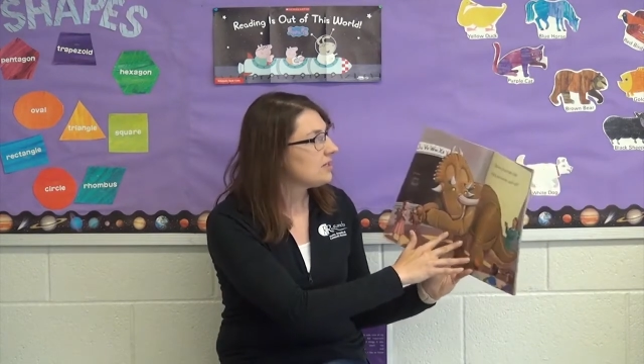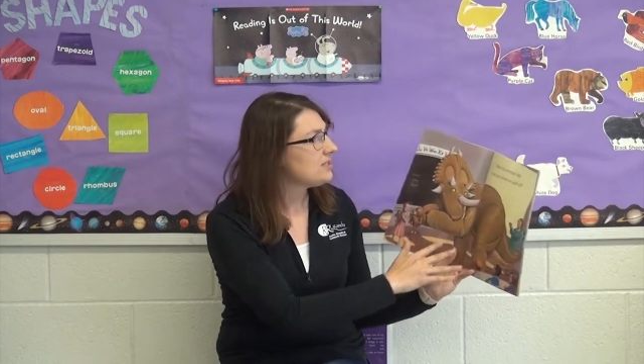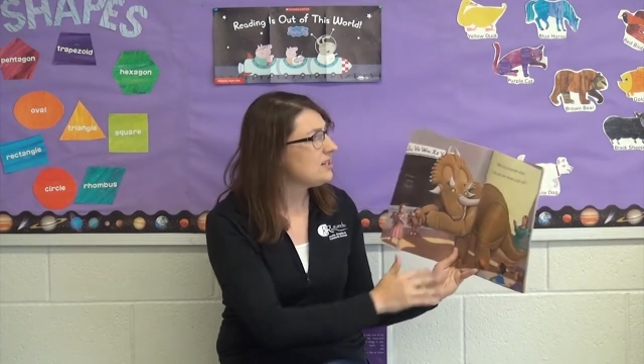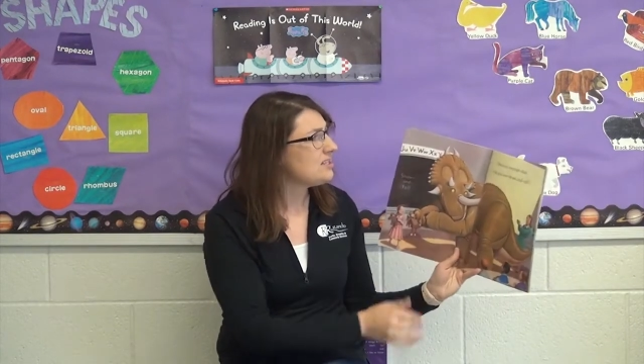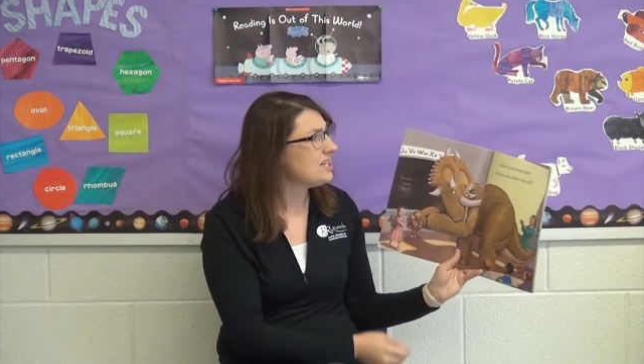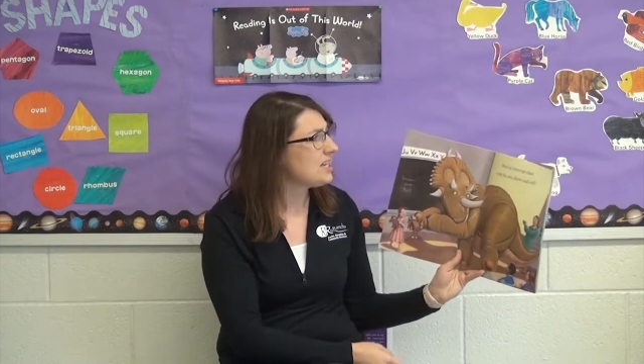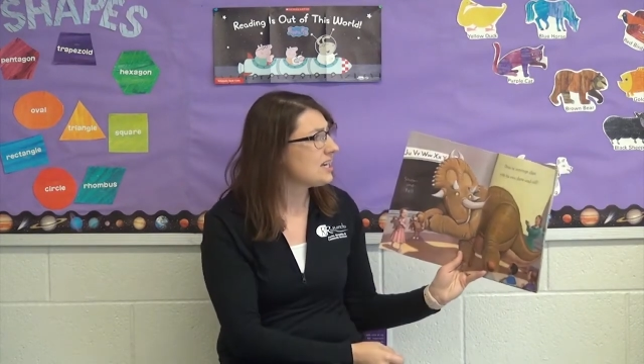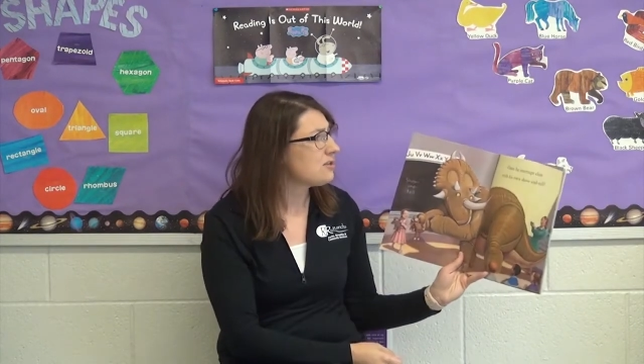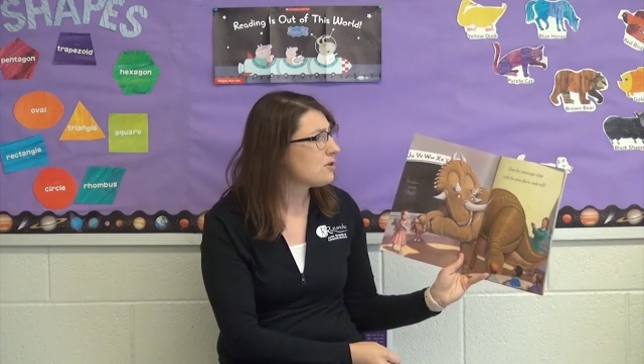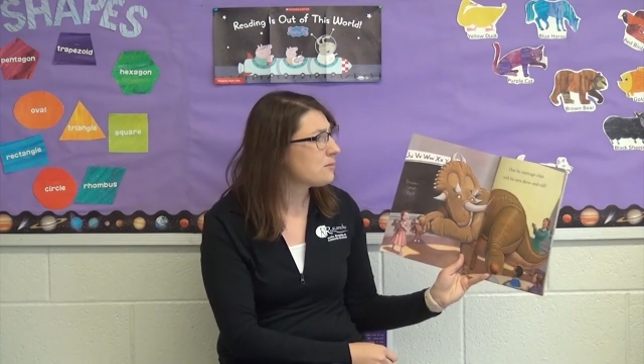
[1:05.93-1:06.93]
Does he
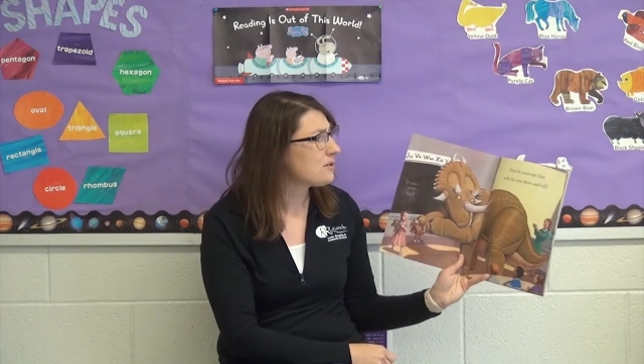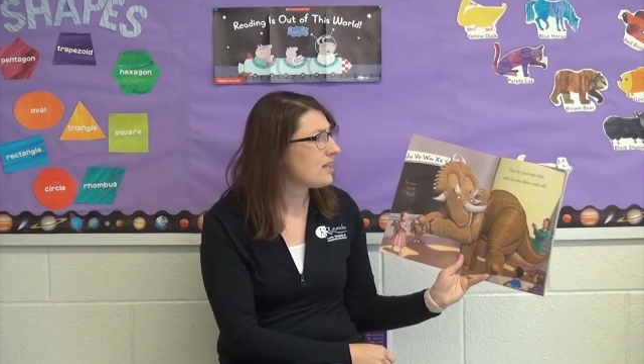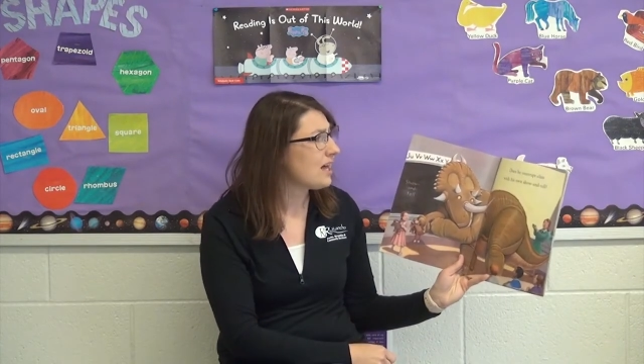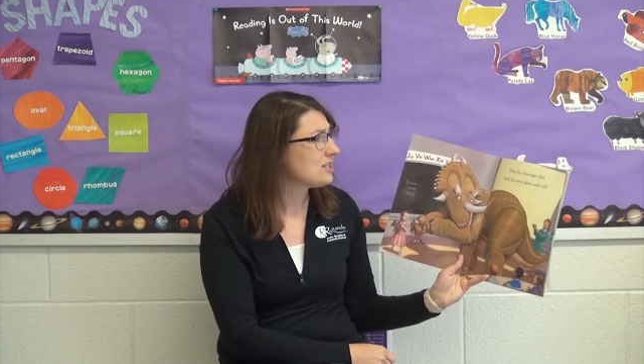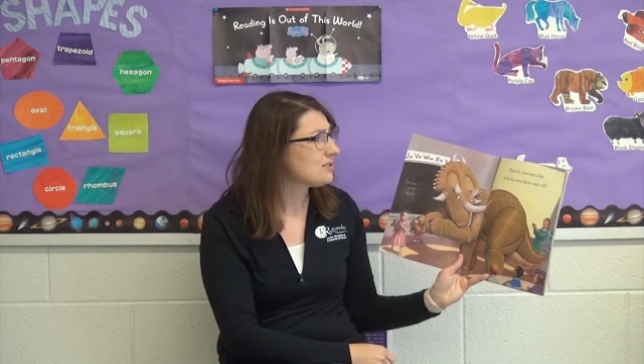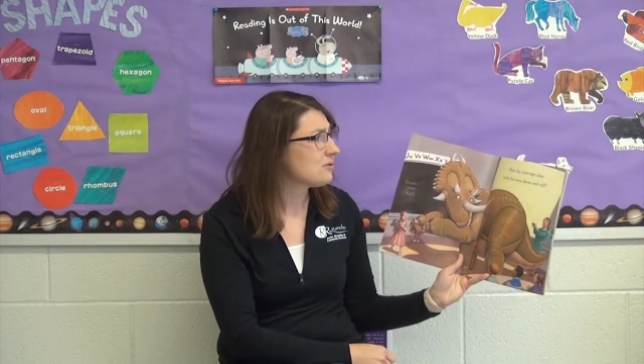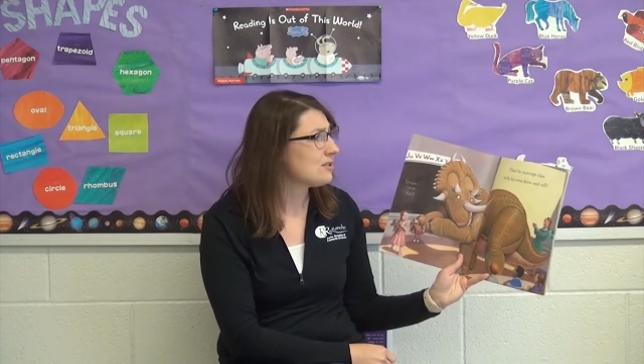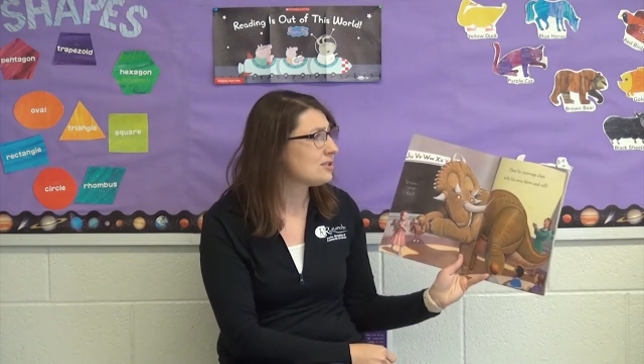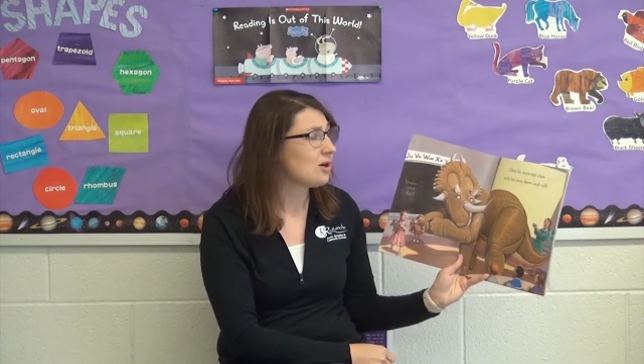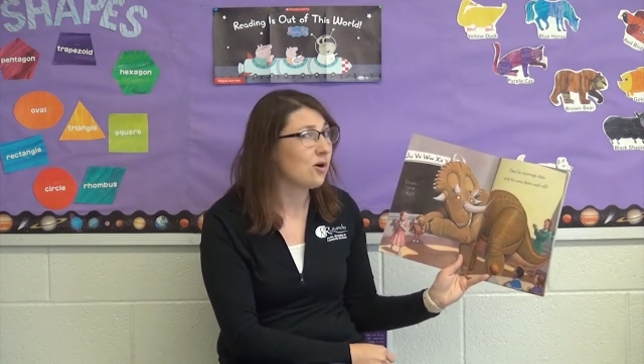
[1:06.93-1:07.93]
interrupt class with
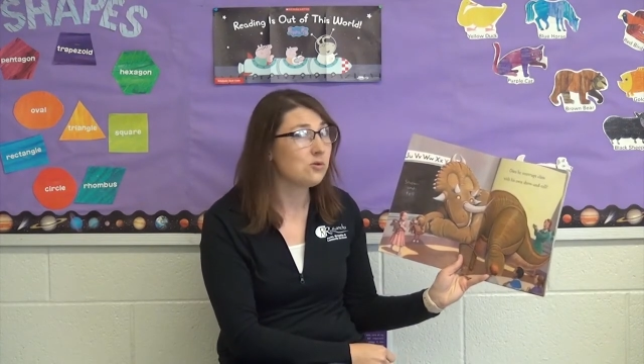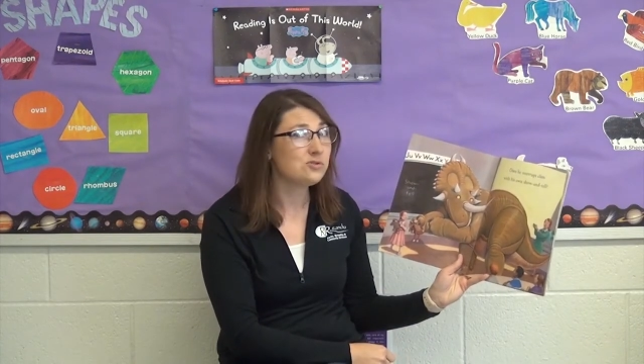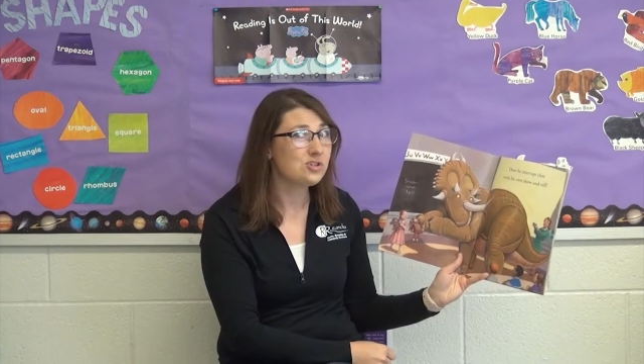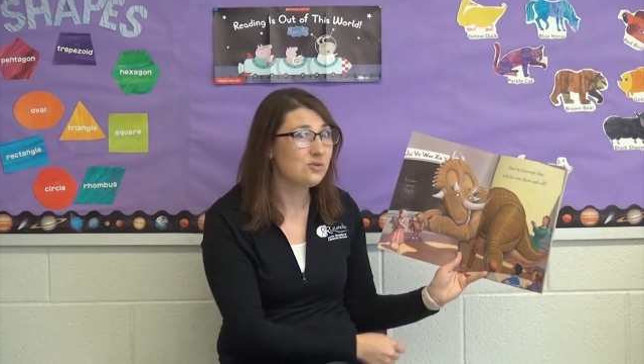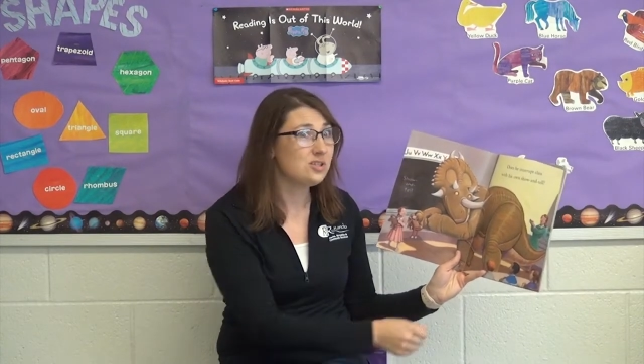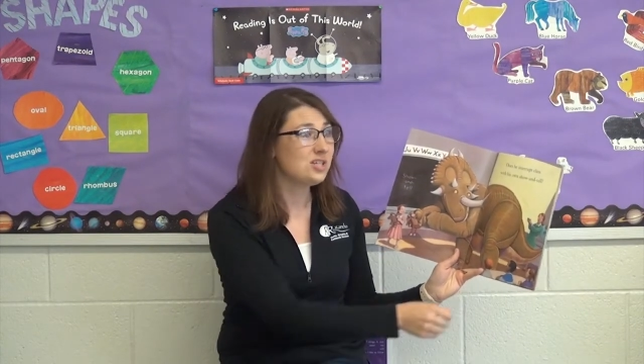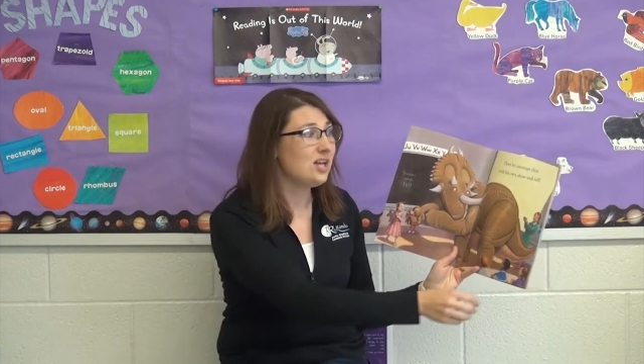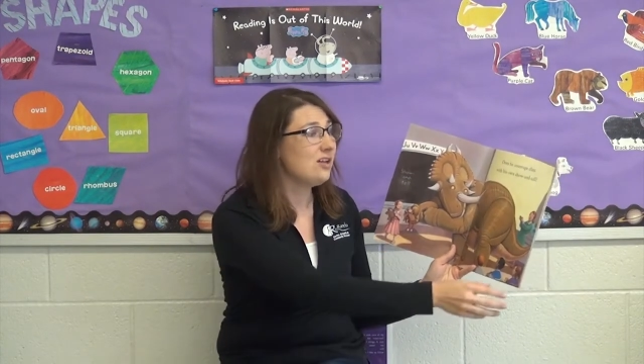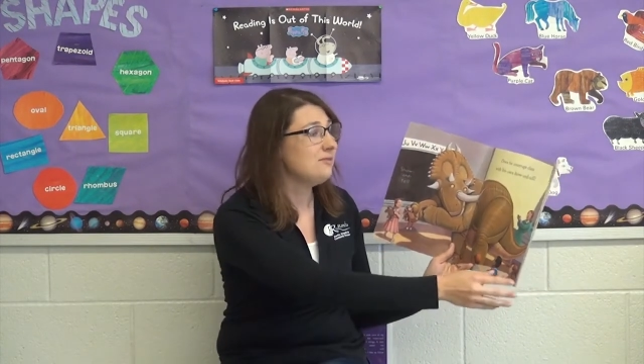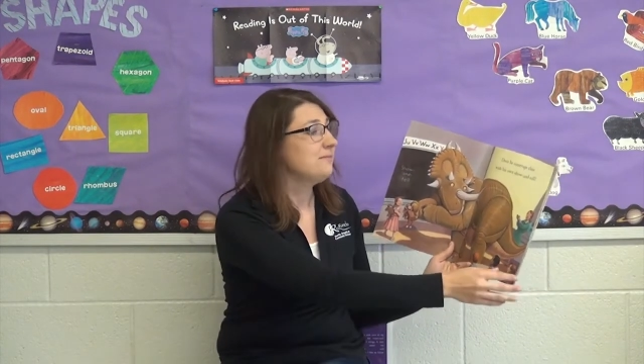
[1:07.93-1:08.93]
his own show and
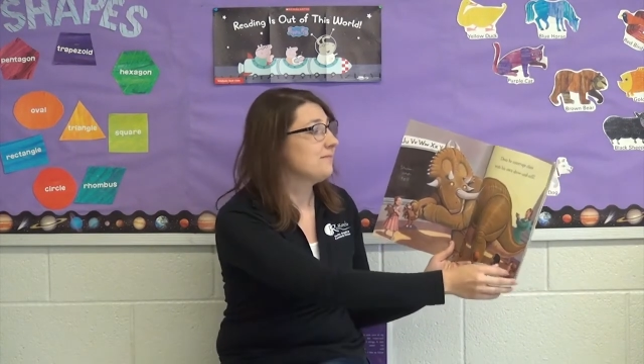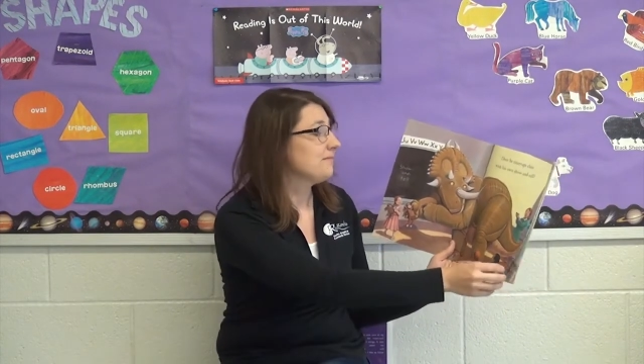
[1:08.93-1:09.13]
tell?